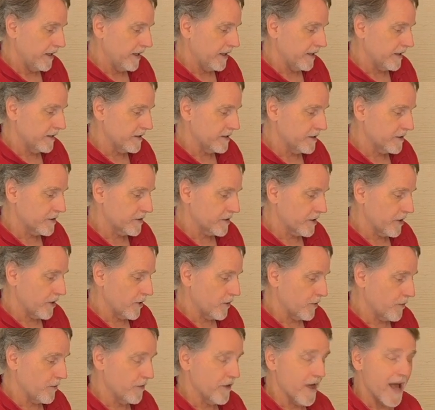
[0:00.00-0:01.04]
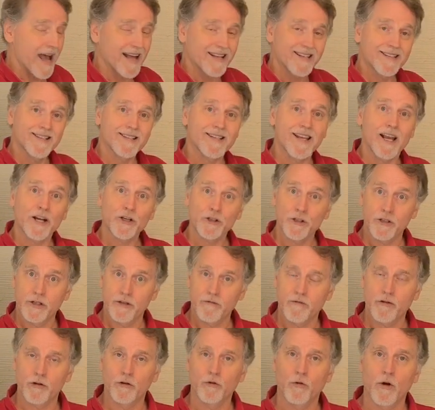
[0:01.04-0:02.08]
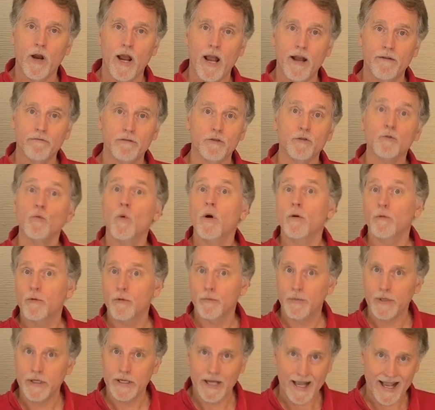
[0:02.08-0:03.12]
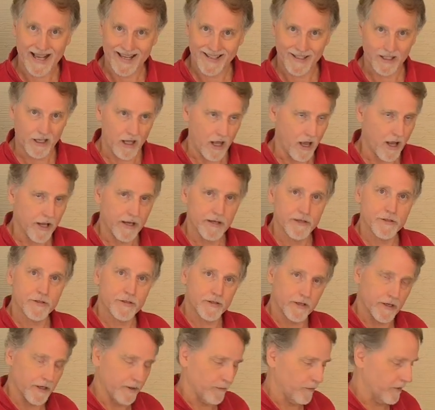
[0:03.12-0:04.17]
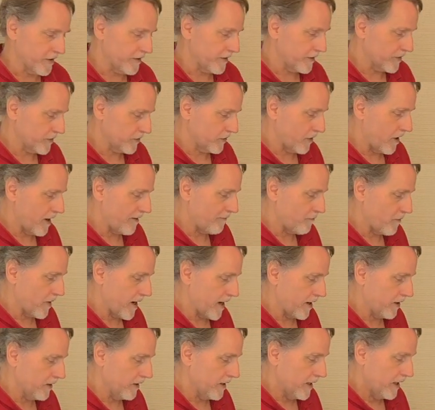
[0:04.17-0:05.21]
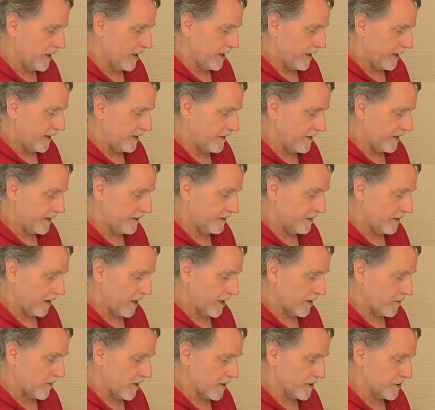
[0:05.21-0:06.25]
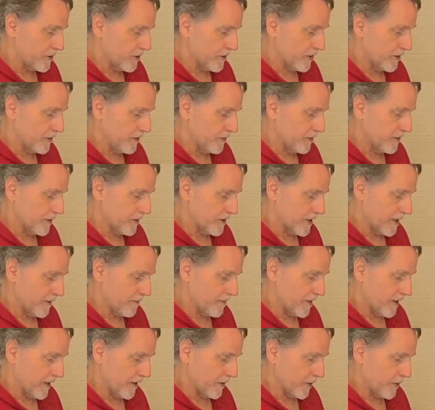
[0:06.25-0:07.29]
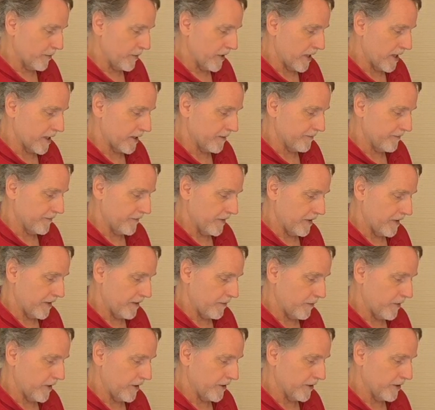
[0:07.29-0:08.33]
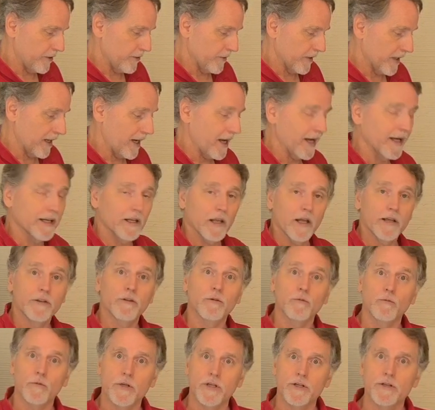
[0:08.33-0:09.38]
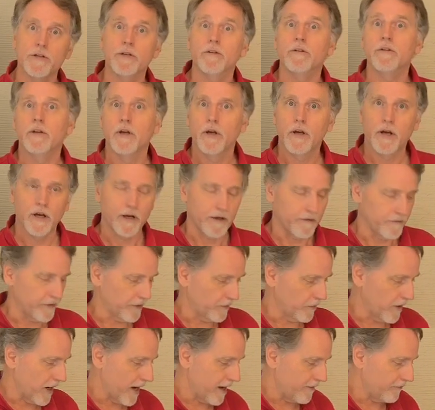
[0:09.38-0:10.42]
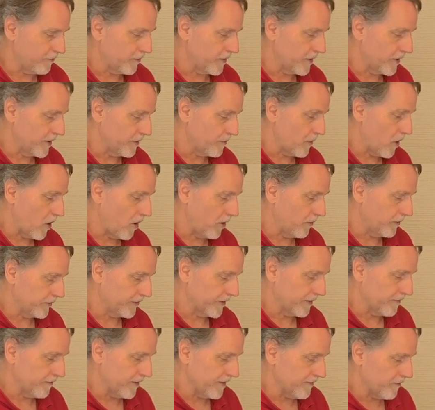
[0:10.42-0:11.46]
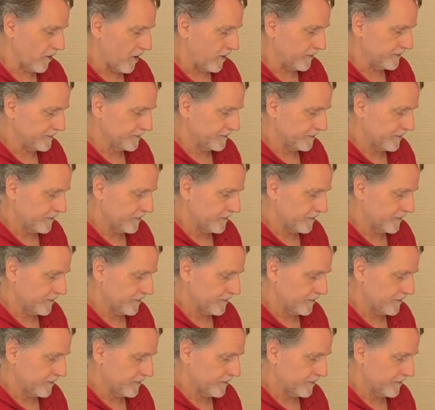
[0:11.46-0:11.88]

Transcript: And so that section of the graph is what would be analyzed uh, with the software. And then likewise, you could do the same thing at the bottom uh, where you would highlight the region of the graph when the ball was in free fall.